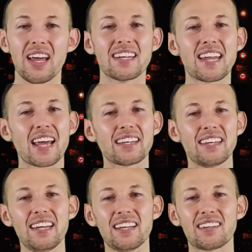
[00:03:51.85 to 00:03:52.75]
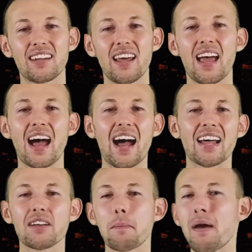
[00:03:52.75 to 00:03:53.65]
techniques,
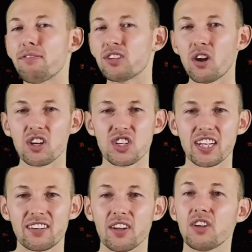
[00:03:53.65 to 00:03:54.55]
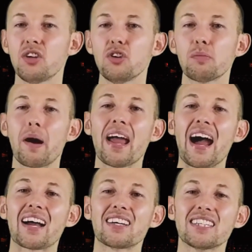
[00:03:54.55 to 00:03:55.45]
and methodologies used by
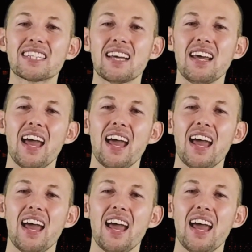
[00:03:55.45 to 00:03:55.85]
hackers